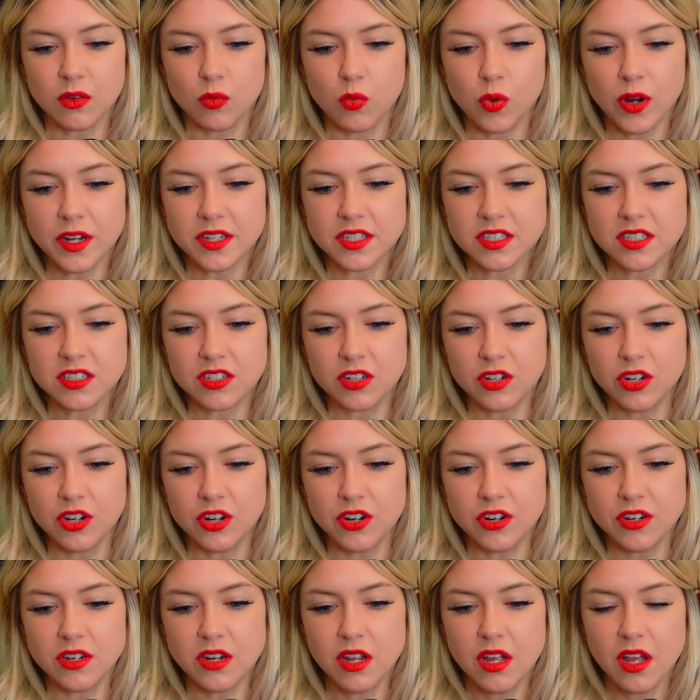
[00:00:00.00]

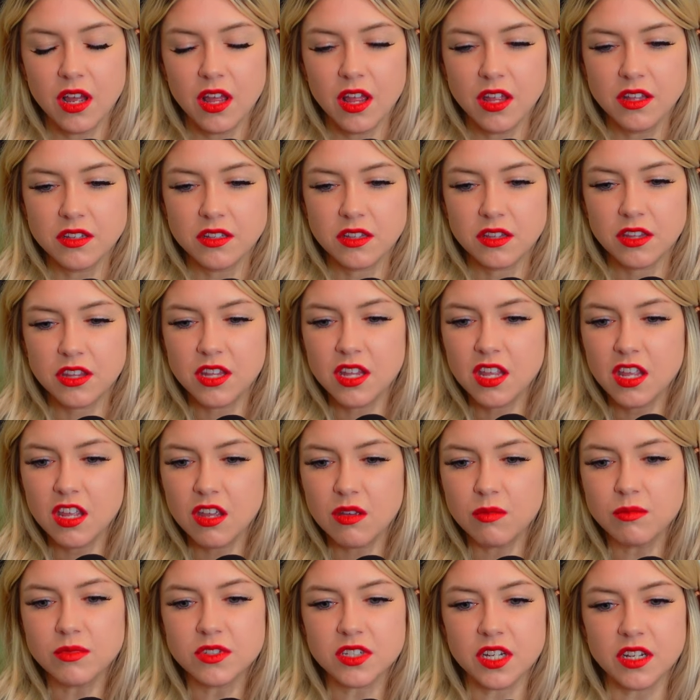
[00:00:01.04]
Western
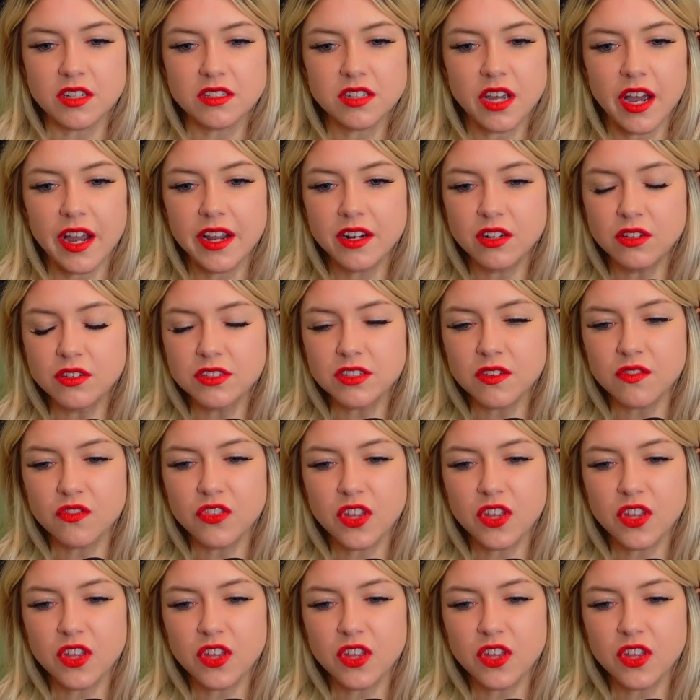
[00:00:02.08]
themes and titles of